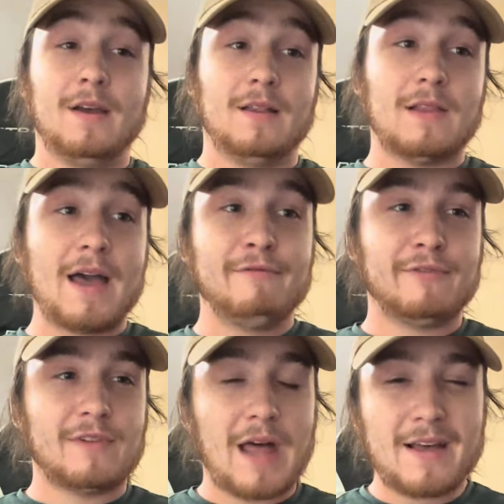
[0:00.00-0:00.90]
Life
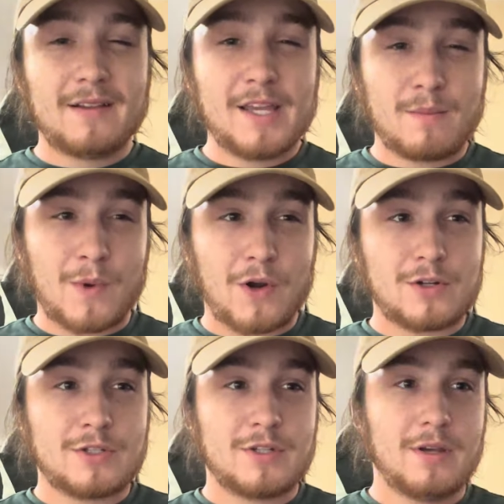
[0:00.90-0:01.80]
likely
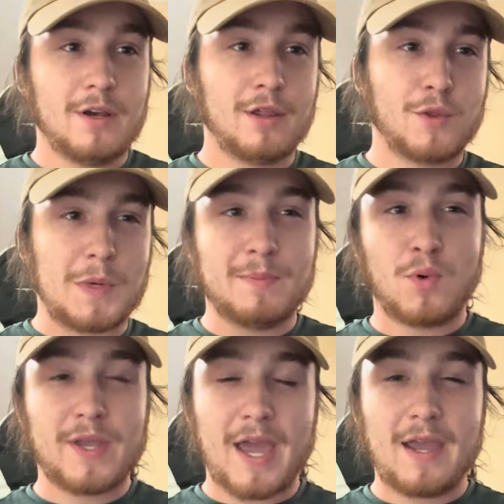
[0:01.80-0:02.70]
emerged
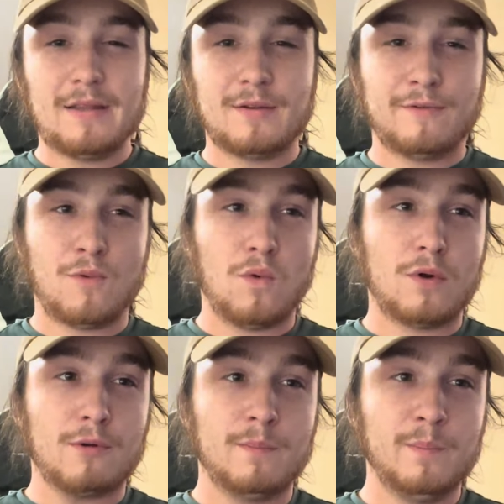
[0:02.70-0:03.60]
3.8 to
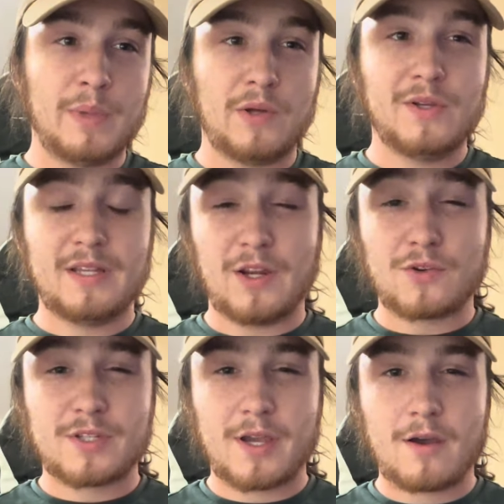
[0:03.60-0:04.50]
4 billion
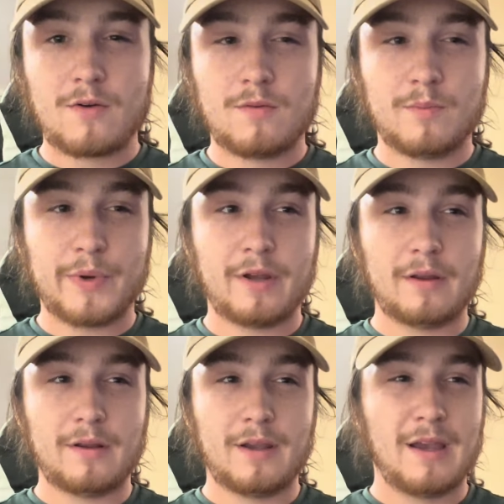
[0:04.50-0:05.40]
years ago, but
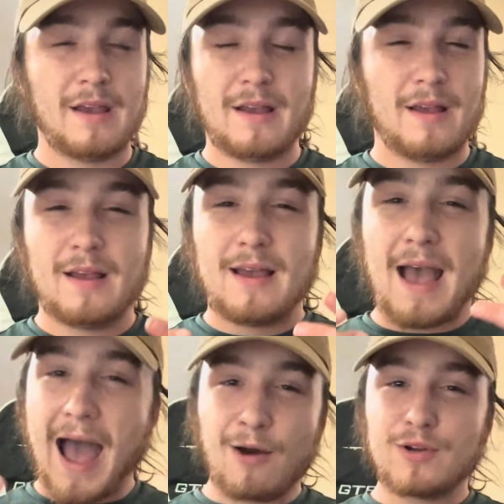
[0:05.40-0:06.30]

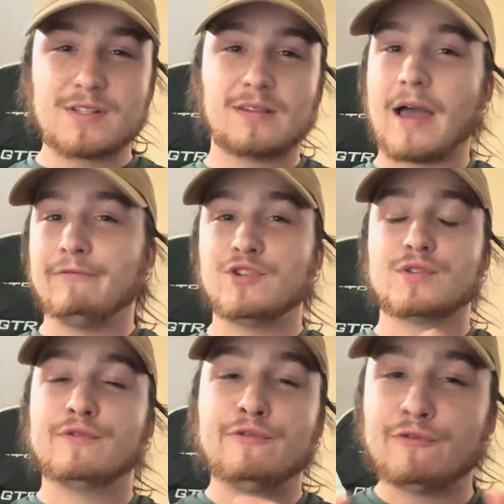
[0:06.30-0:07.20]
how does life
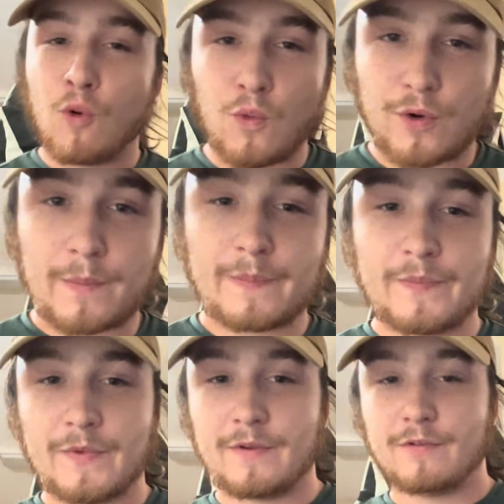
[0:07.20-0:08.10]
just form?
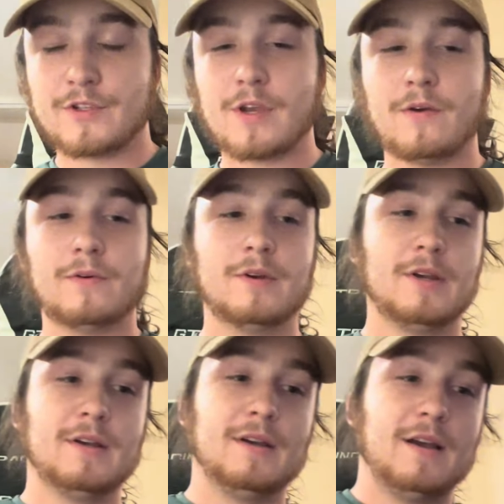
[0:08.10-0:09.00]
So
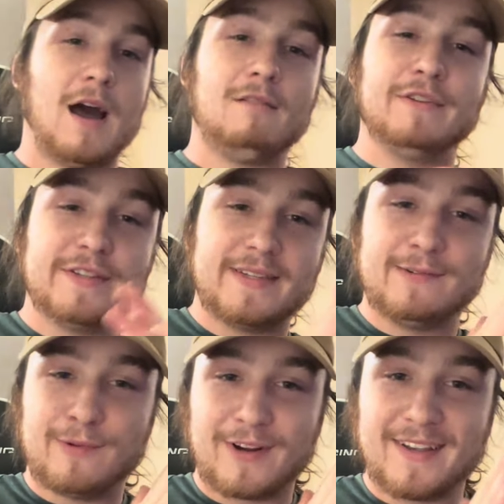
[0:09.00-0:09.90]
obviously
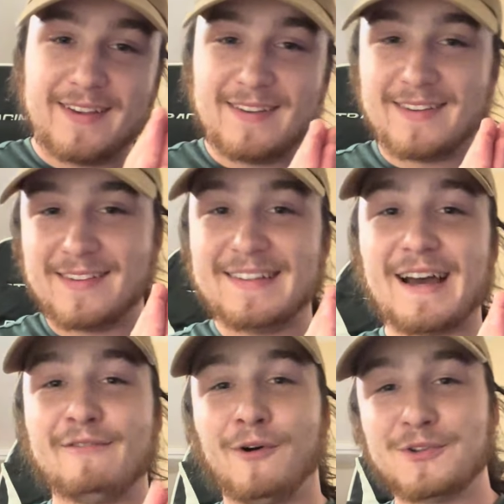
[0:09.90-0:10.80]
we're
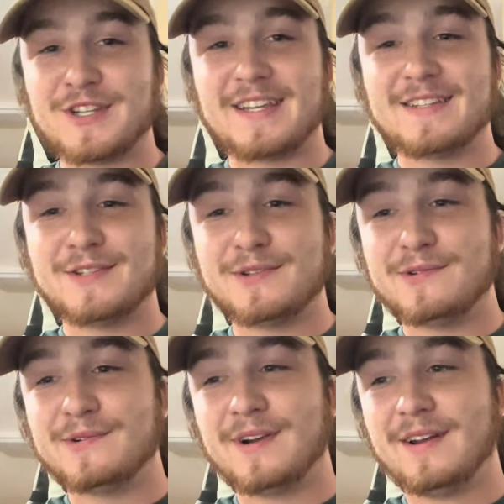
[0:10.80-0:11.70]
divulging into